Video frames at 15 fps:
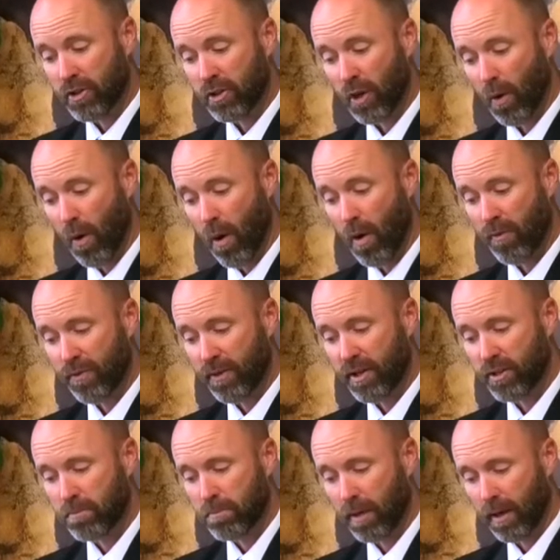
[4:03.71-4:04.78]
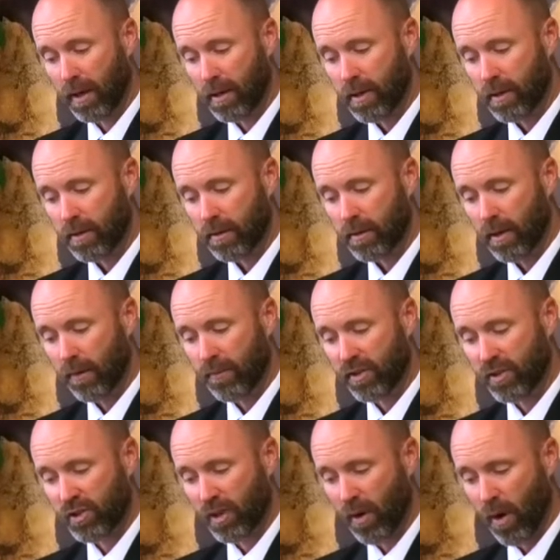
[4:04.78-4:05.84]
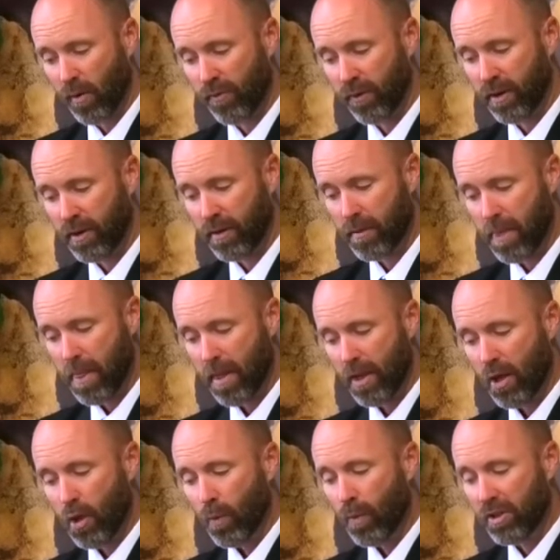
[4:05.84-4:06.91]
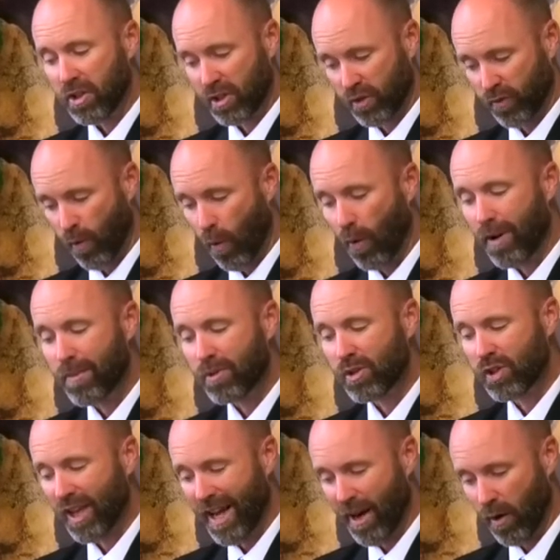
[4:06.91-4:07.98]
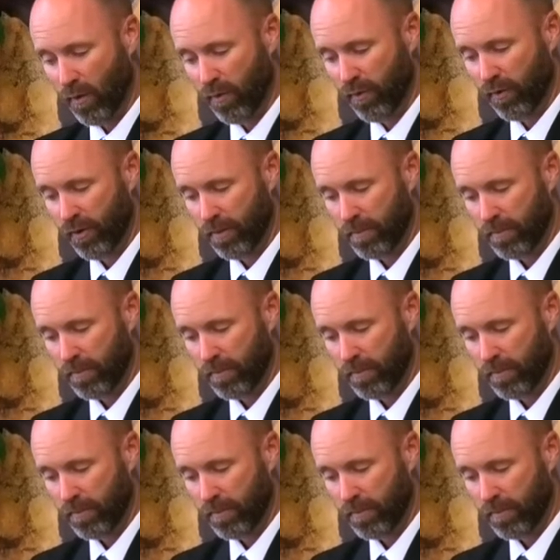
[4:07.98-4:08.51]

shall offer his bullock of the sin offering, which is for himself,